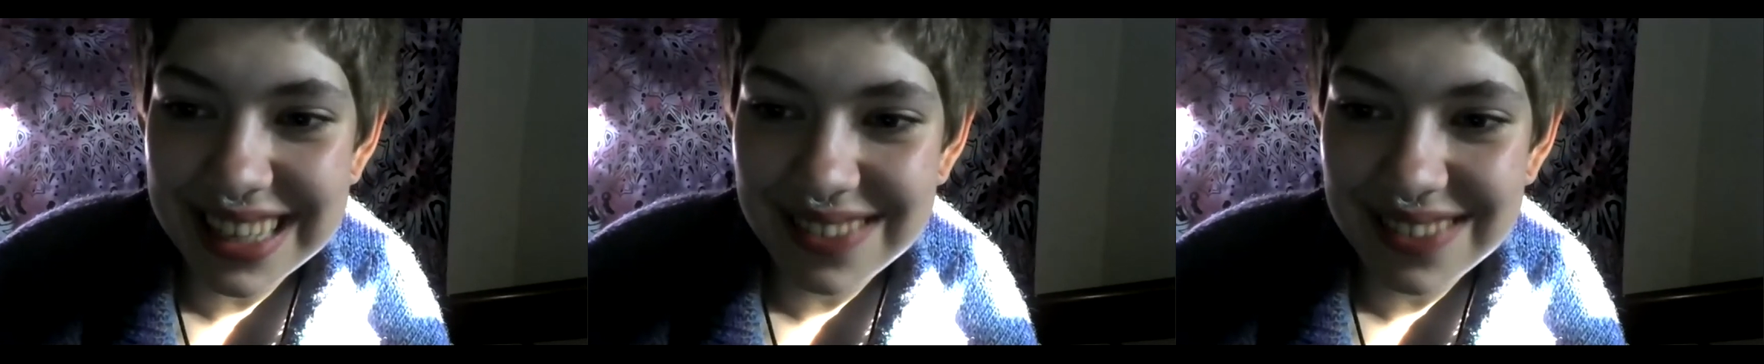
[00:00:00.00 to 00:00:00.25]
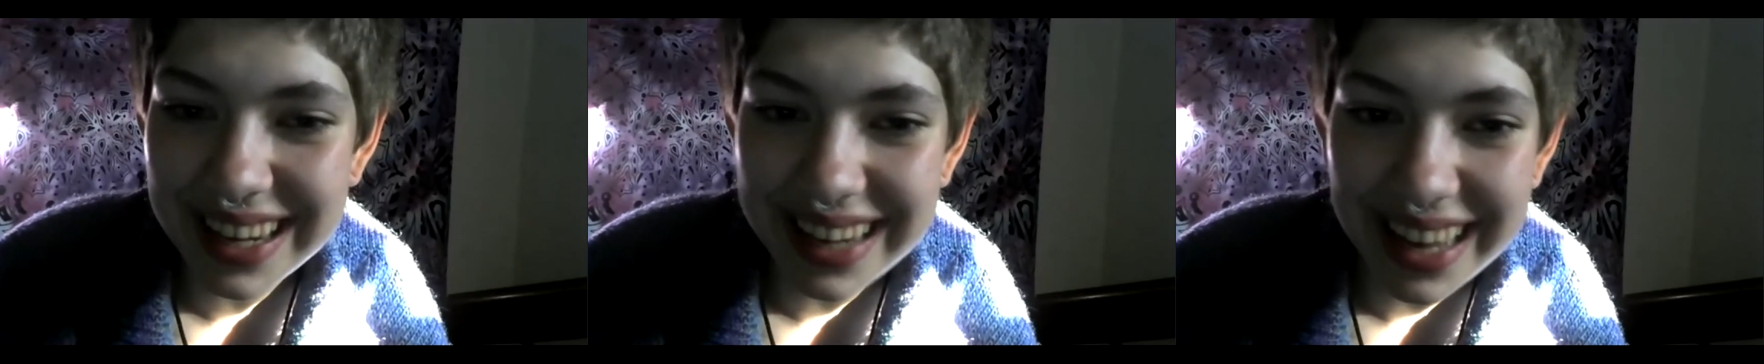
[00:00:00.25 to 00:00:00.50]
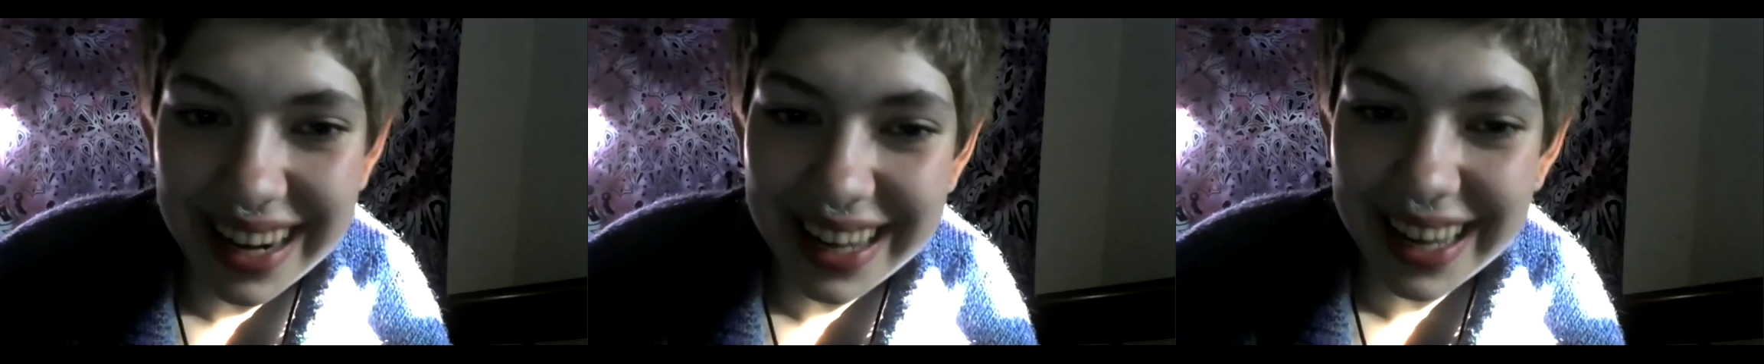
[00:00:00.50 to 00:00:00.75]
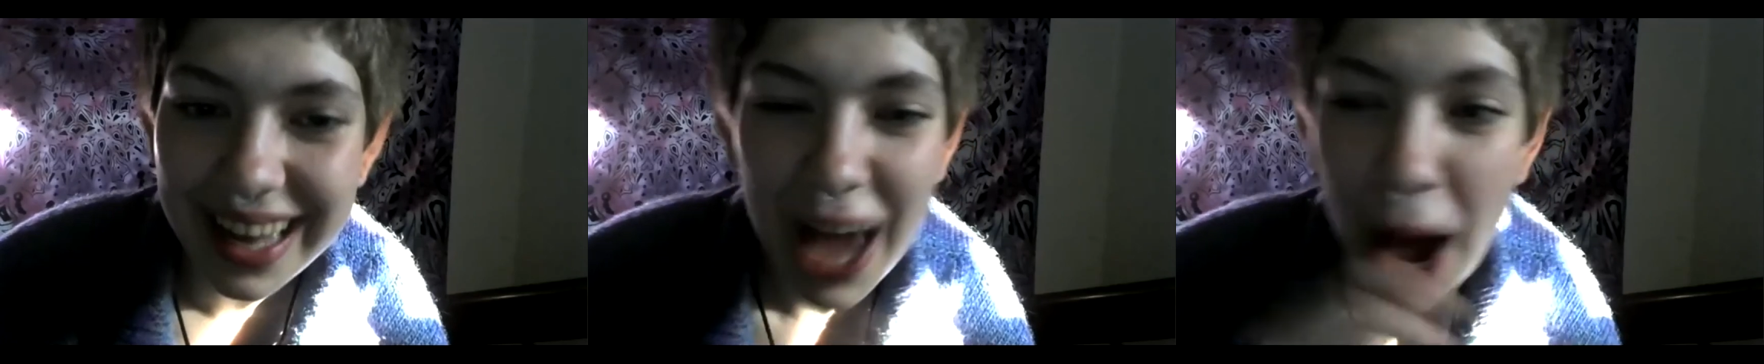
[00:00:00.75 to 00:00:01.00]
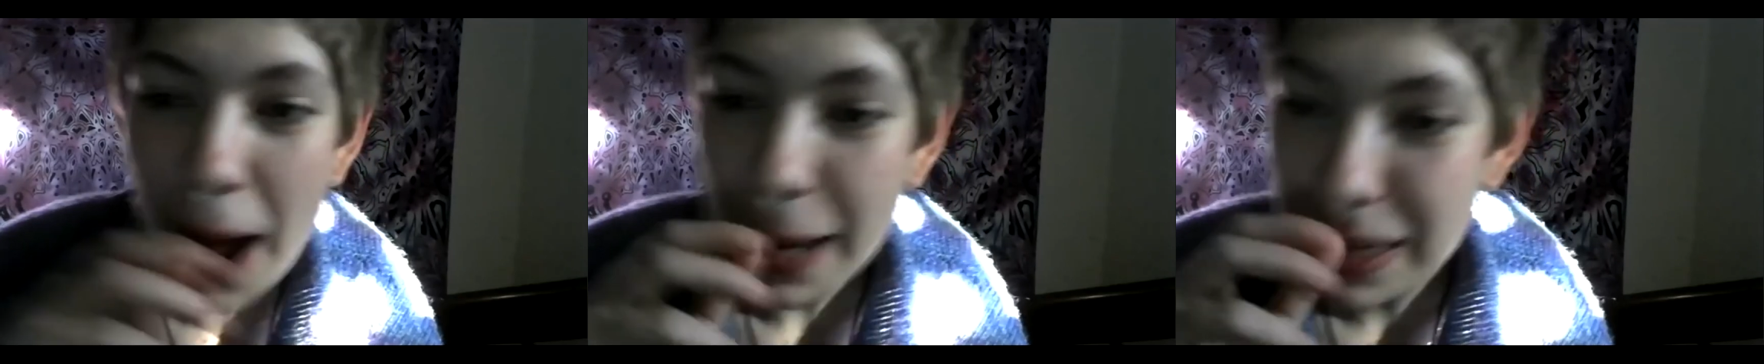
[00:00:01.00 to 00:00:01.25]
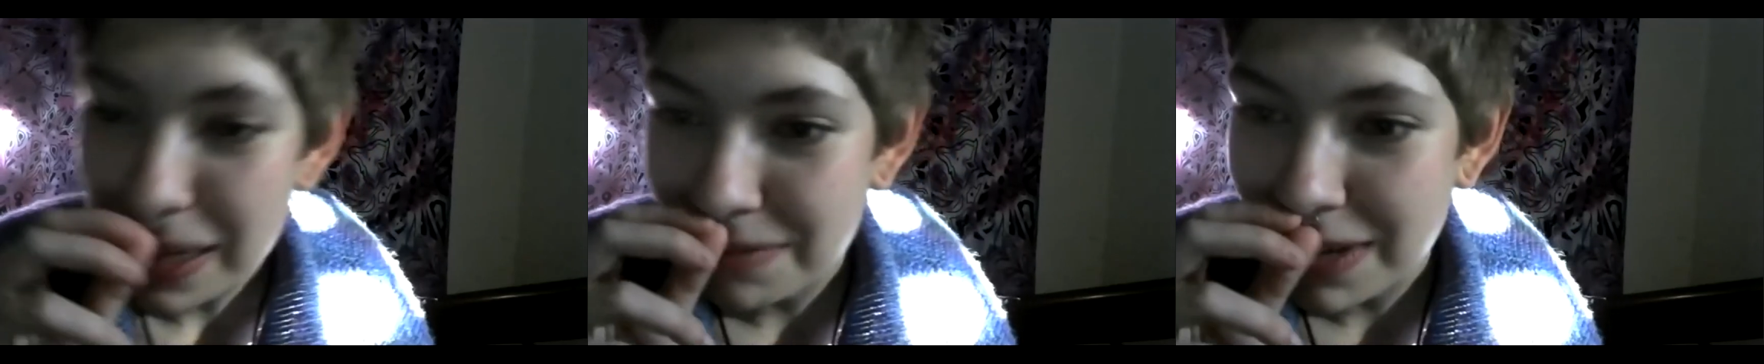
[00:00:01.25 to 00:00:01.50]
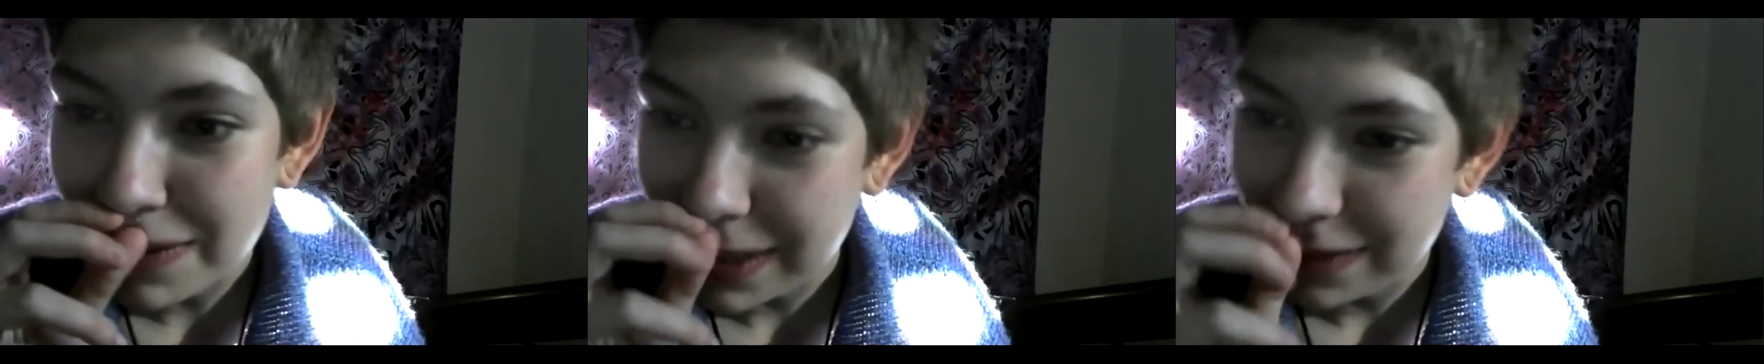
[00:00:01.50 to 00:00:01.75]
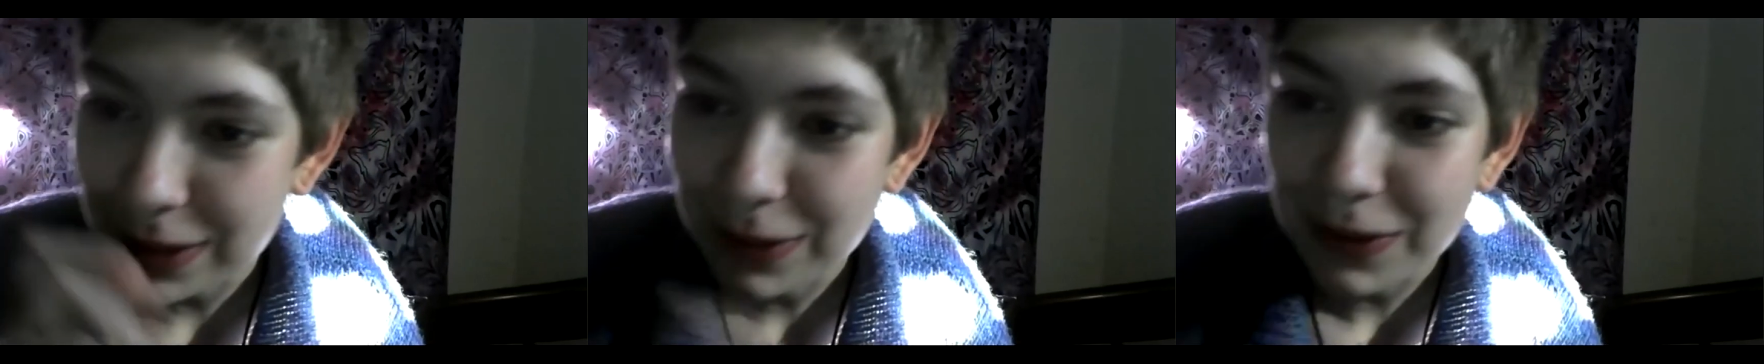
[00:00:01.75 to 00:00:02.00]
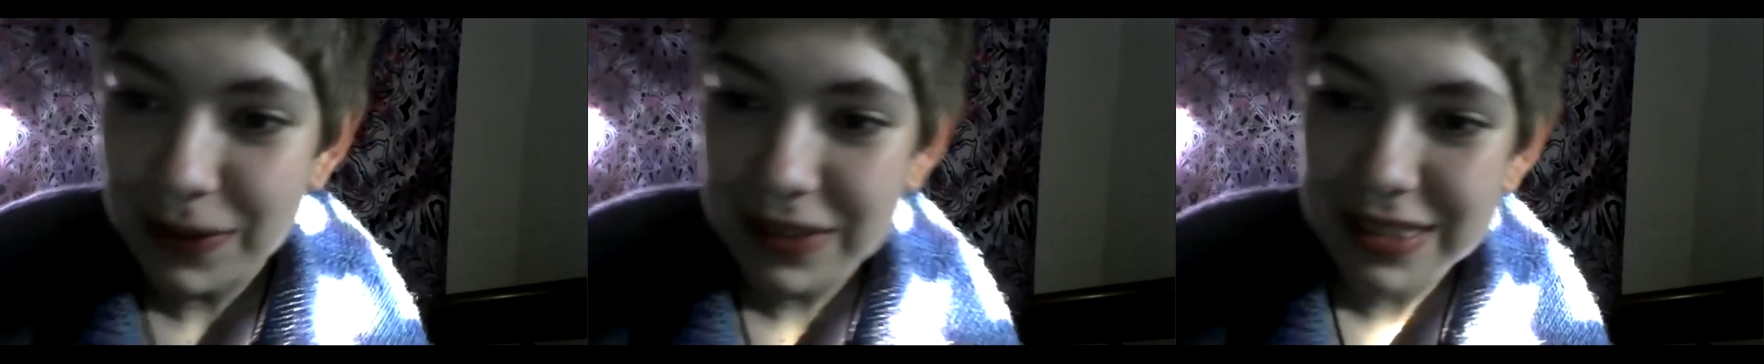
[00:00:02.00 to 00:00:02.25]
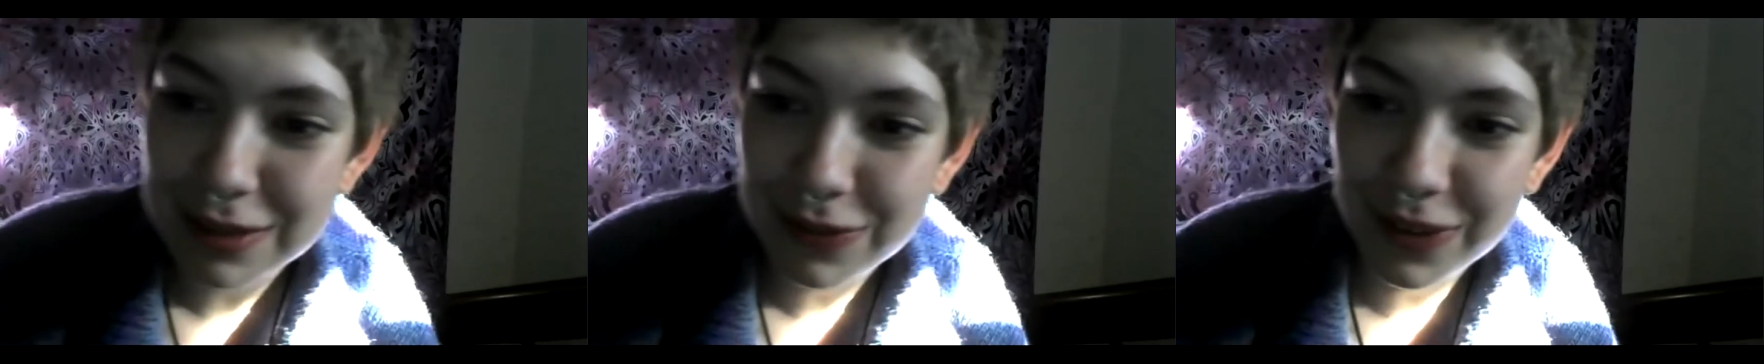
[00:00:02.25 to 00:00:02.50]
magnetic. I, am never giving you courses for